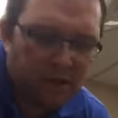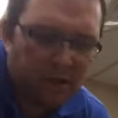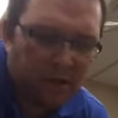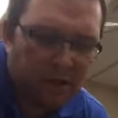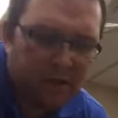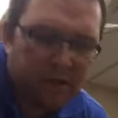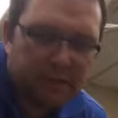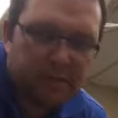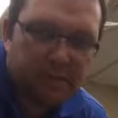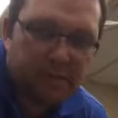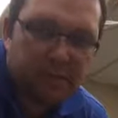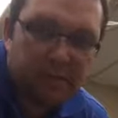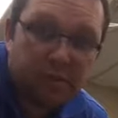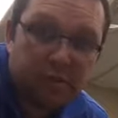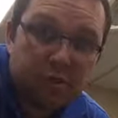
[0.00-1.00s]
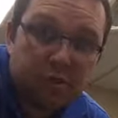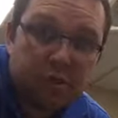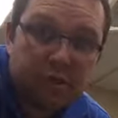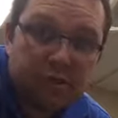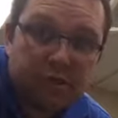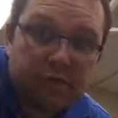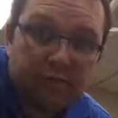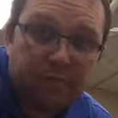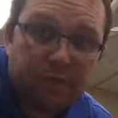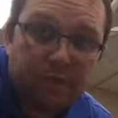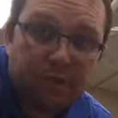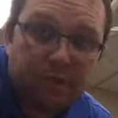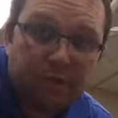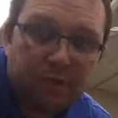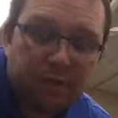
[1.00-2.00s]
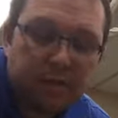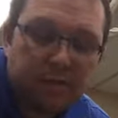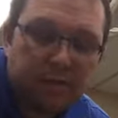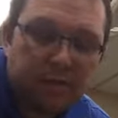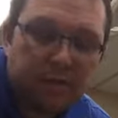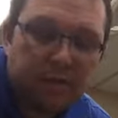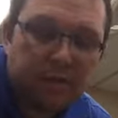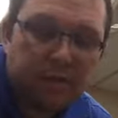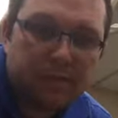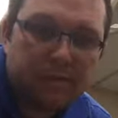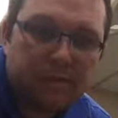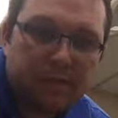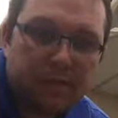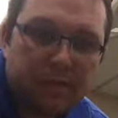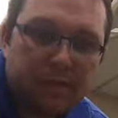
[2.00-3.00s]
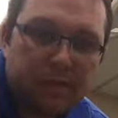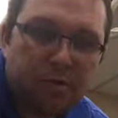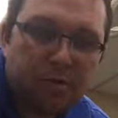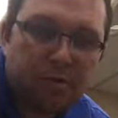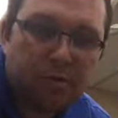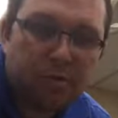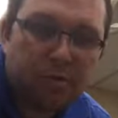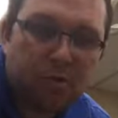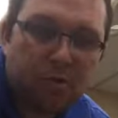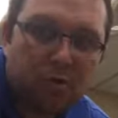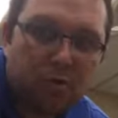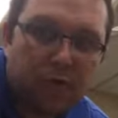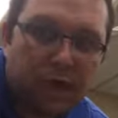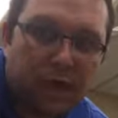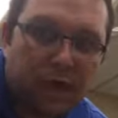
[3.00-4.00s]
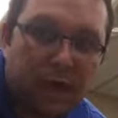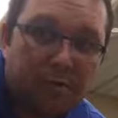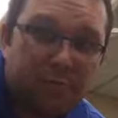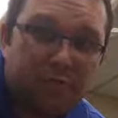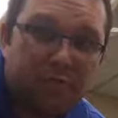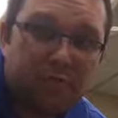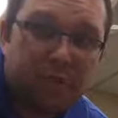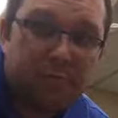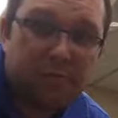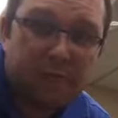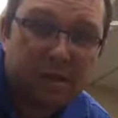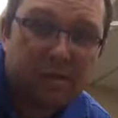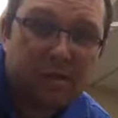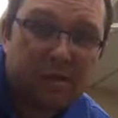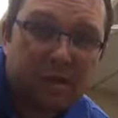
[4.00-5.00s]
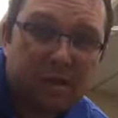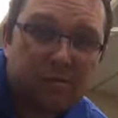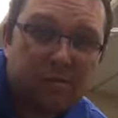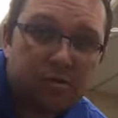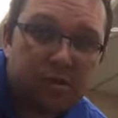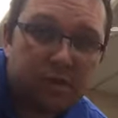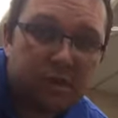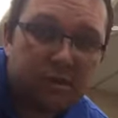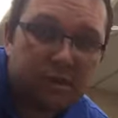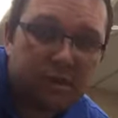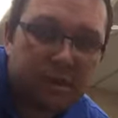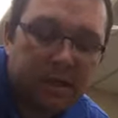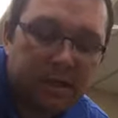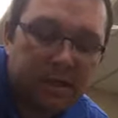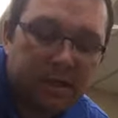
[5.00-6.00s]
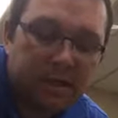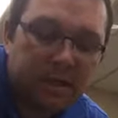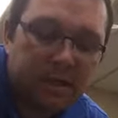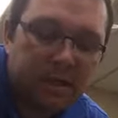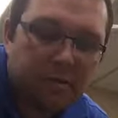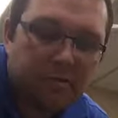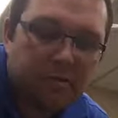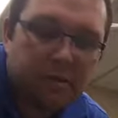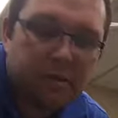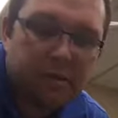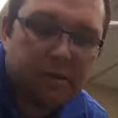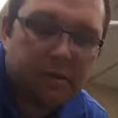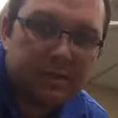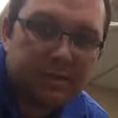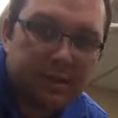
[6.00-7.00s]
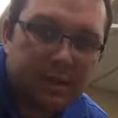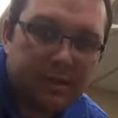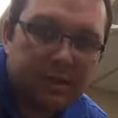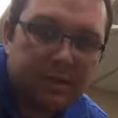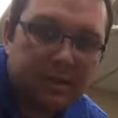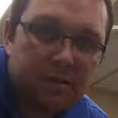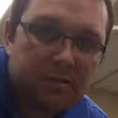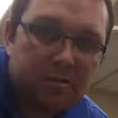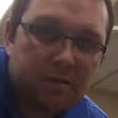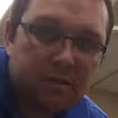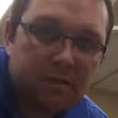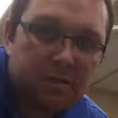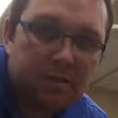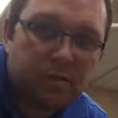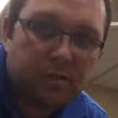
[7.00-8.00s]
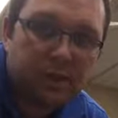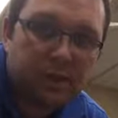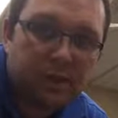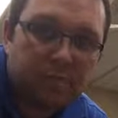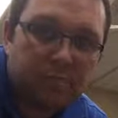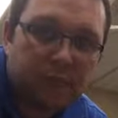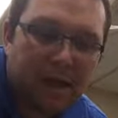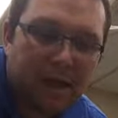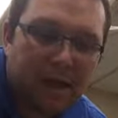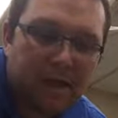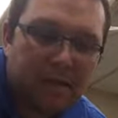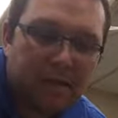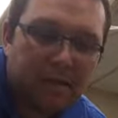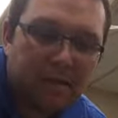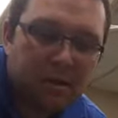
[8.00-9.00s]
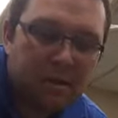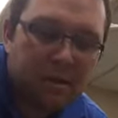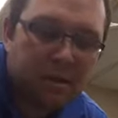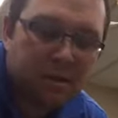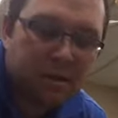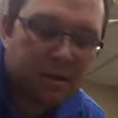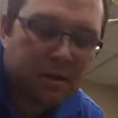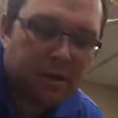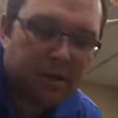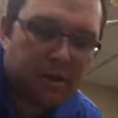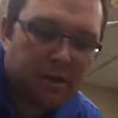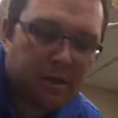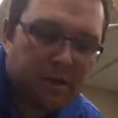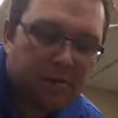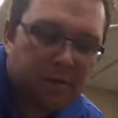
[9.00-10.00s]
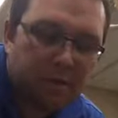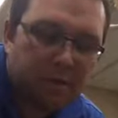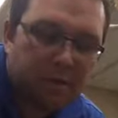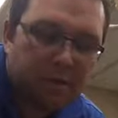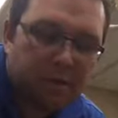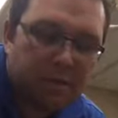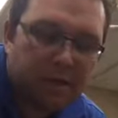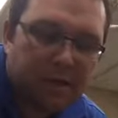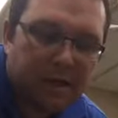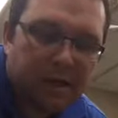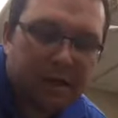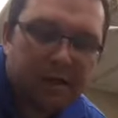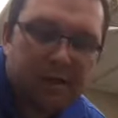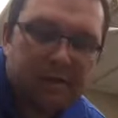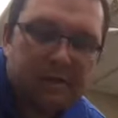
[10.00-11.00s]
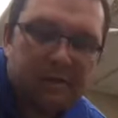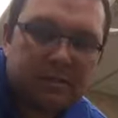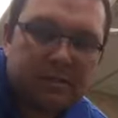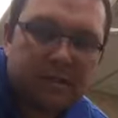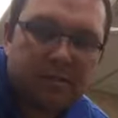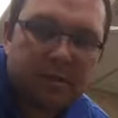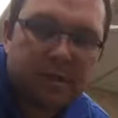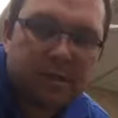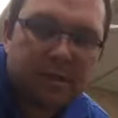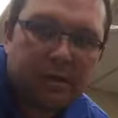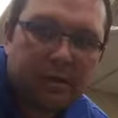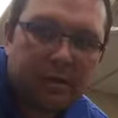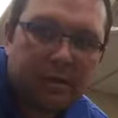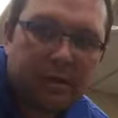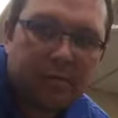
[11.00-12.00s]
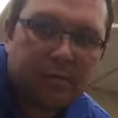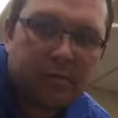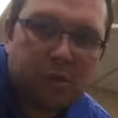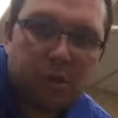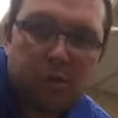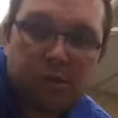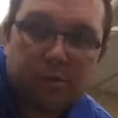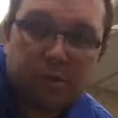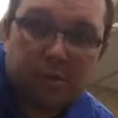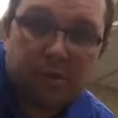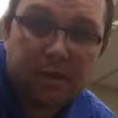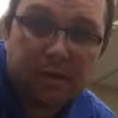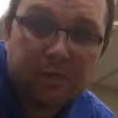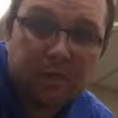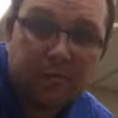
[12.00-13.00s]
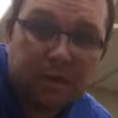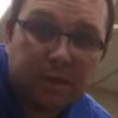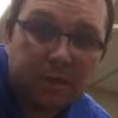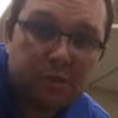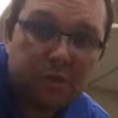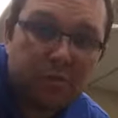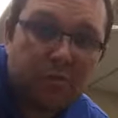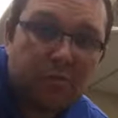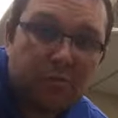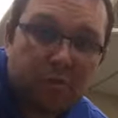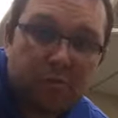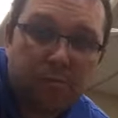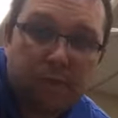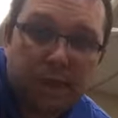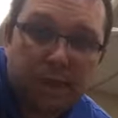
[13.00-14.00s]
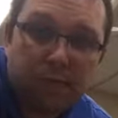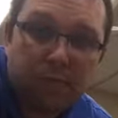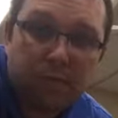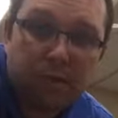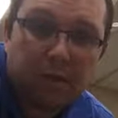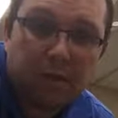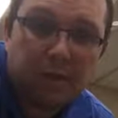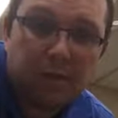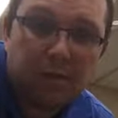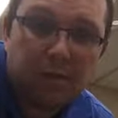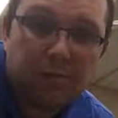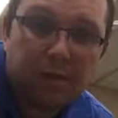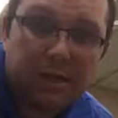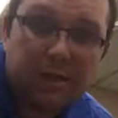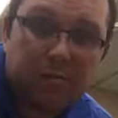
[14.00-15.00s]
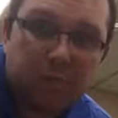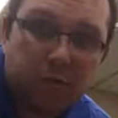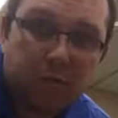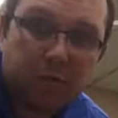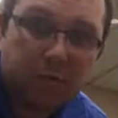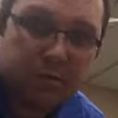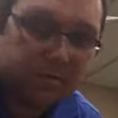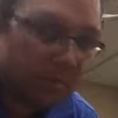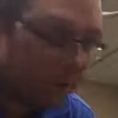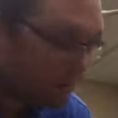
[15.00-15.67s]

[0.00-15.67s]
And the majority of work probably has focused on hamstring muscle injuries versus tendon injuries or tendon pain. And the good thing about it is that we can use some of the information from that and apply it to tendon problems.